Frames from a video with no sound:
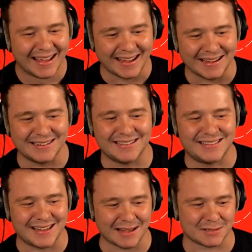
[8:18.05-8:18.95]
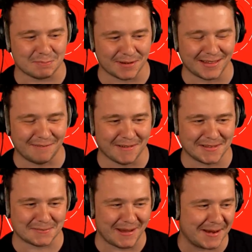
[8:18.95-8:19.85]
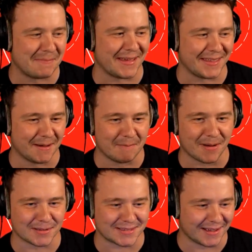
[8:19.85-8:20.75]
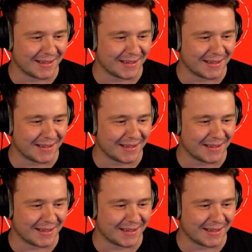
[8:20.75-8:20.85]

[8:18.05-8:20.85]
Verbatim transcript: He desperately wants me to be the imposter.